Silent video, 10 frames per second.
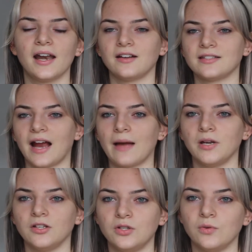and I was like, I'm
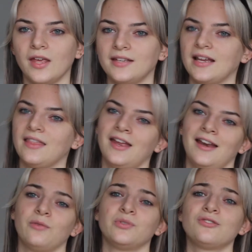gonna do this, and
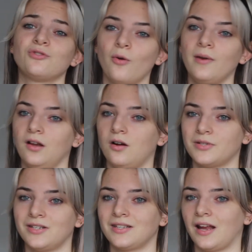then there was so many
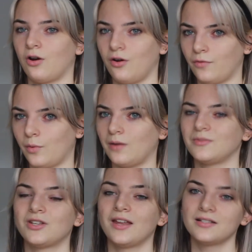options and I got
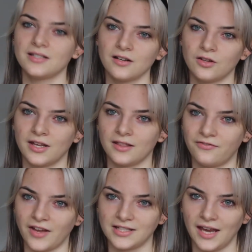overwhelmed. So then I started looking at the
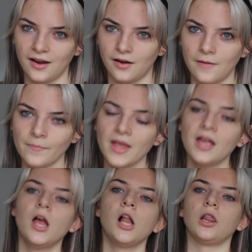fake tanner.
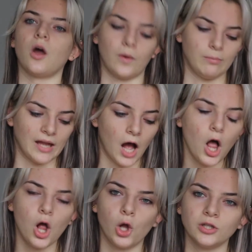Lo and
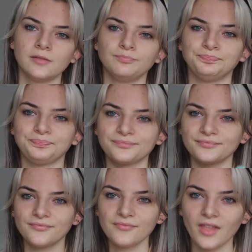behold,
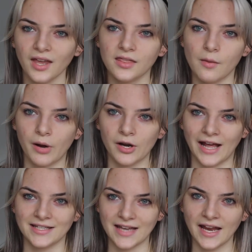in the
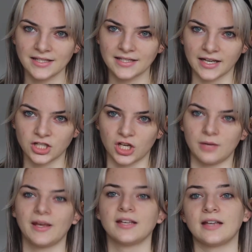Bondi Sands
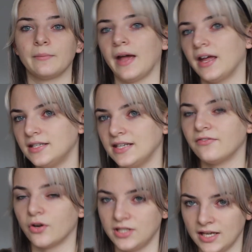section, because I'm a
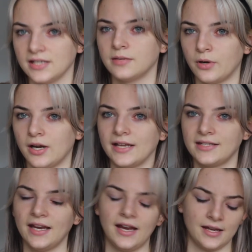devotee to Bondi
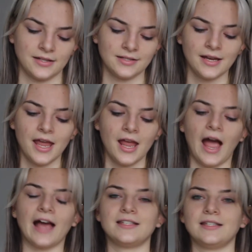Sands,
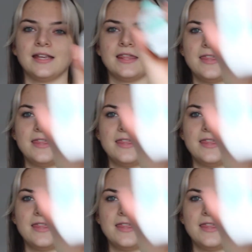I see